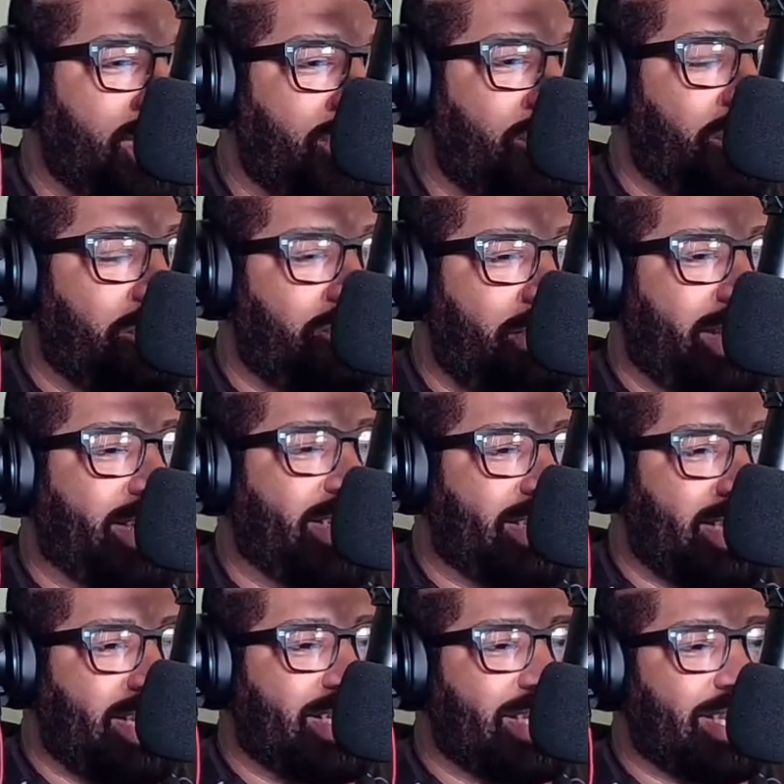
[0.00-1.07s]
to your big
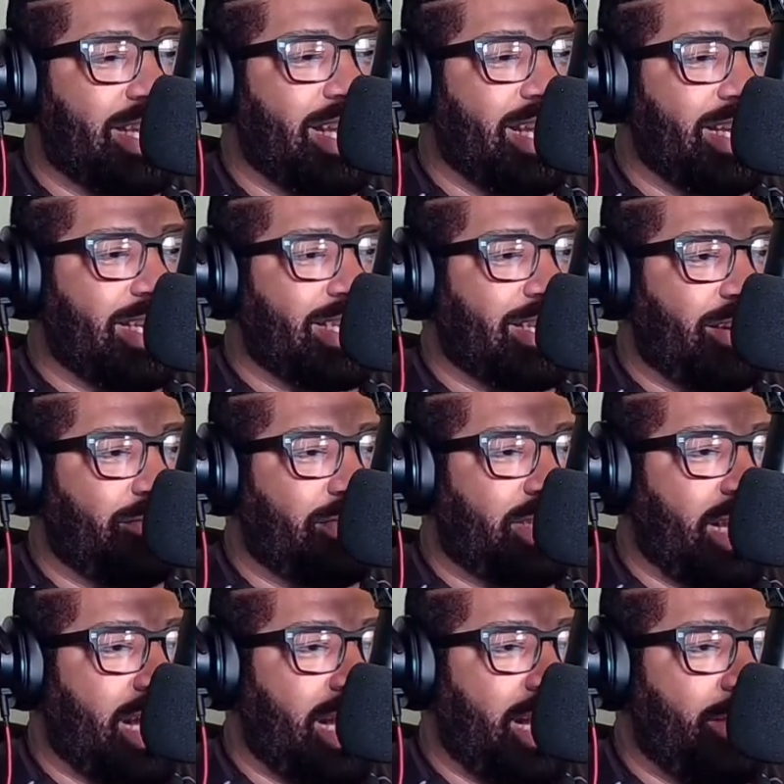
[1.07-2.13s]
sis
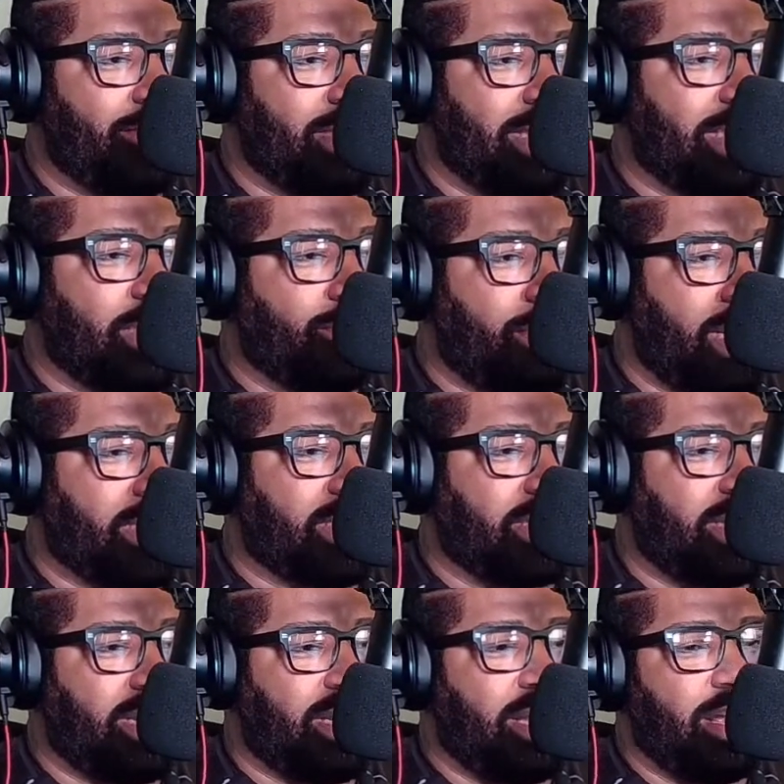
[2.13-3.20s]
sometimes,
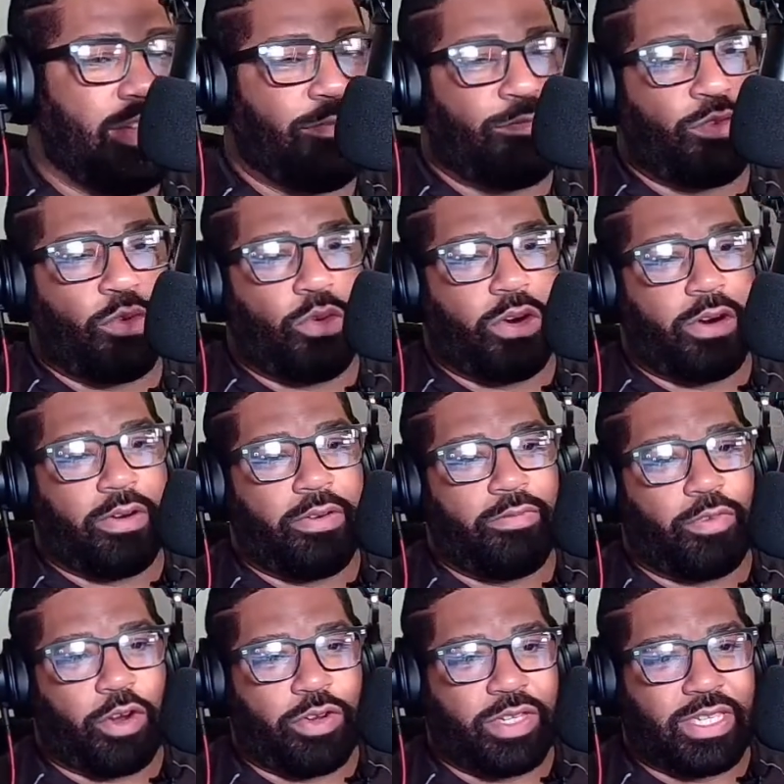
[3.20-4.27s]
especially for
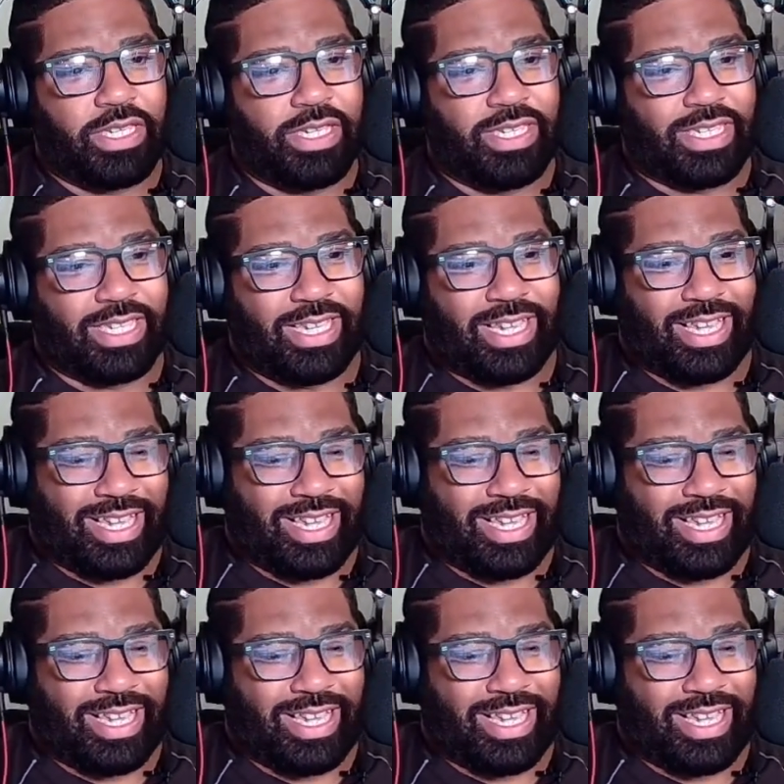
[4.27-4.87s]
verzuz."